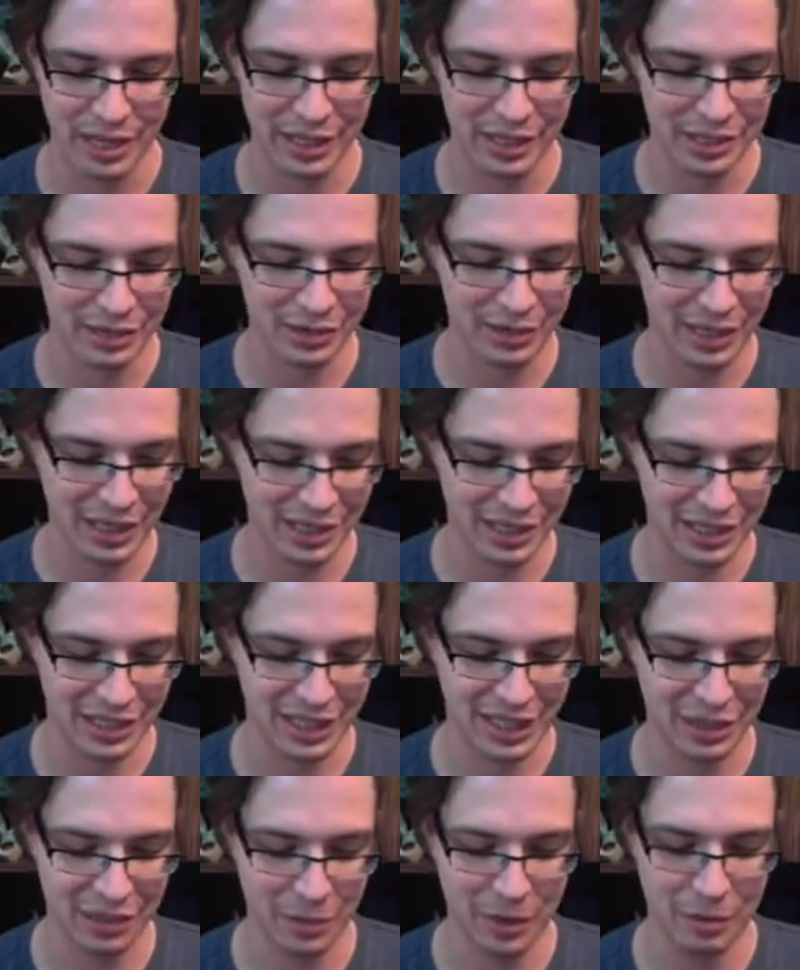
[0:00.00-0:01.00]
These 2
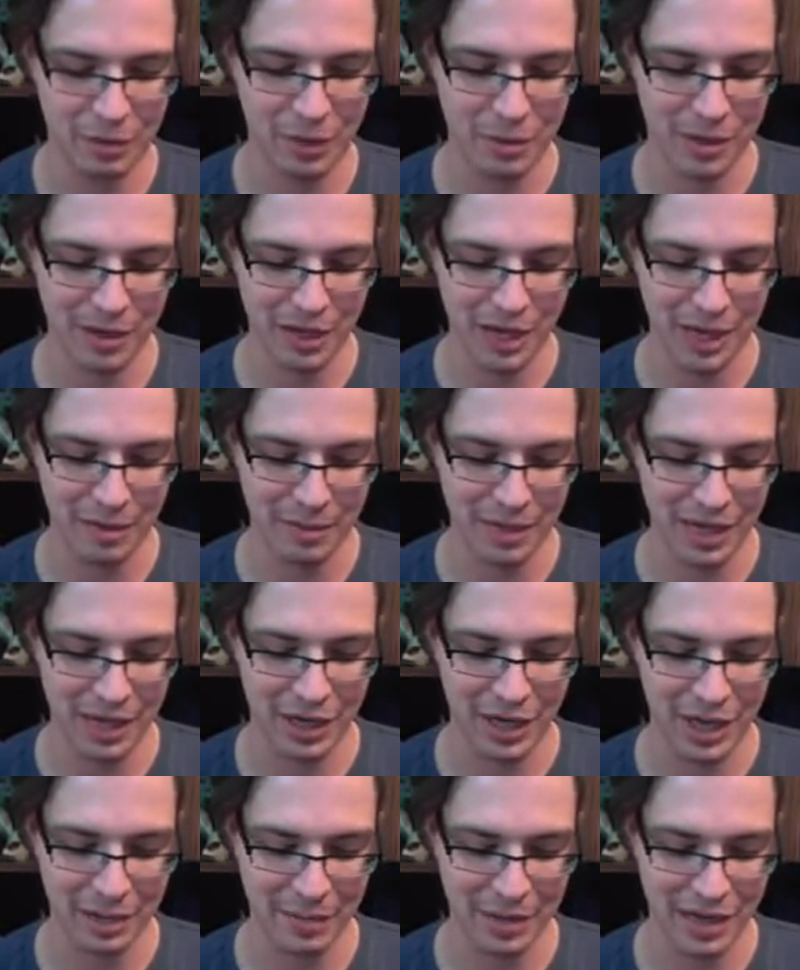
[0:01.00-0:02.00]
sections here where your Pokemon
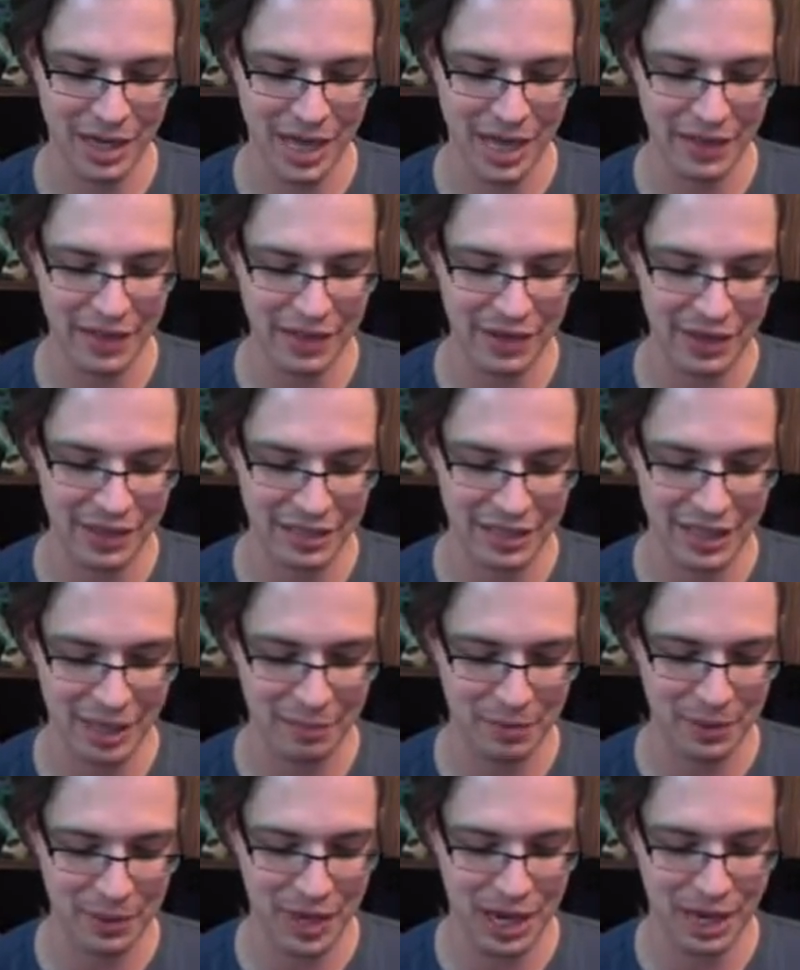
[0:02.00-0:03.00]
come in, and then you gotta stop
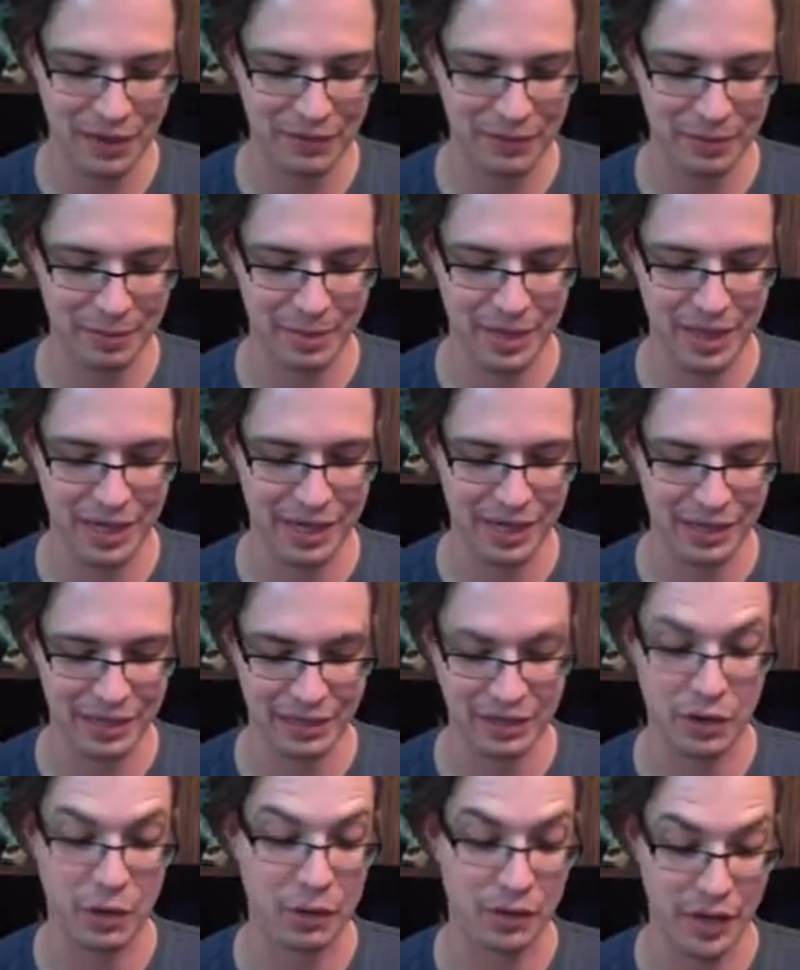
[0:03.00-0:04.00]
your guy from getting,
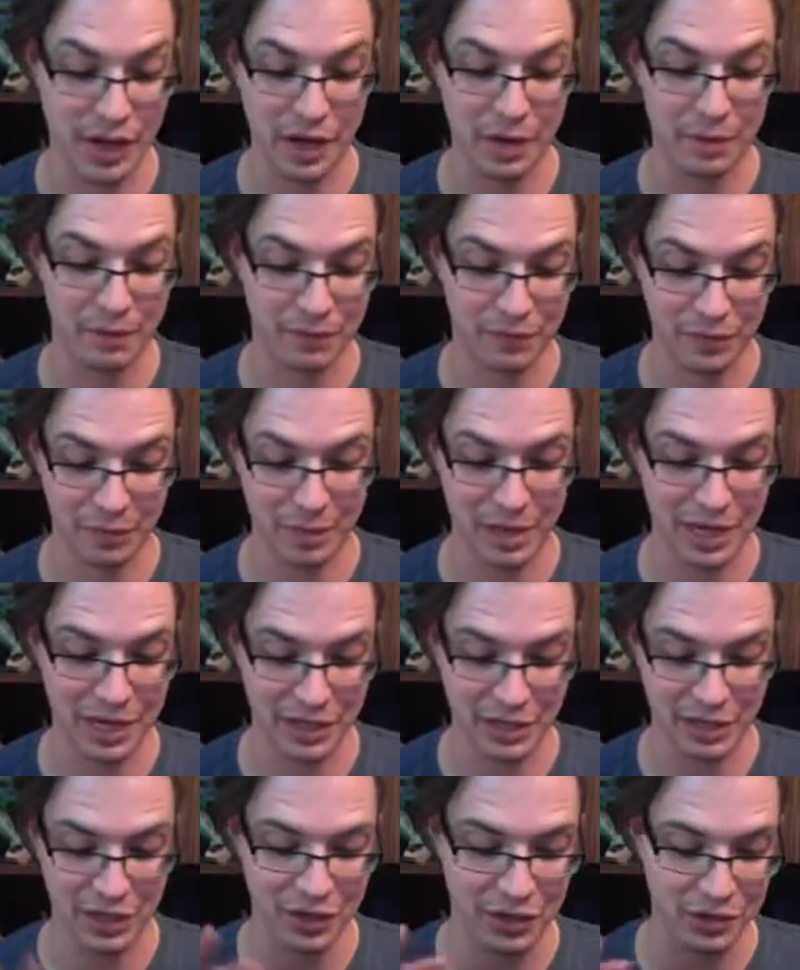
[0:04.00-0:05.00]
or them from getting
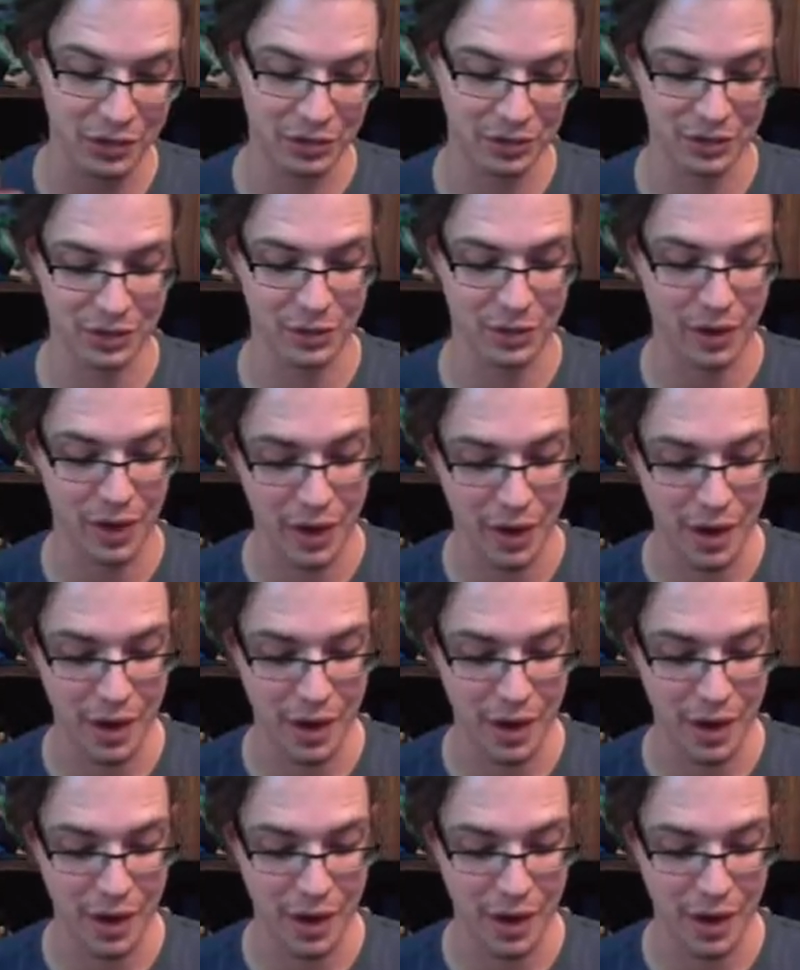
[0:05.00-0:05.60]
to your gold zone.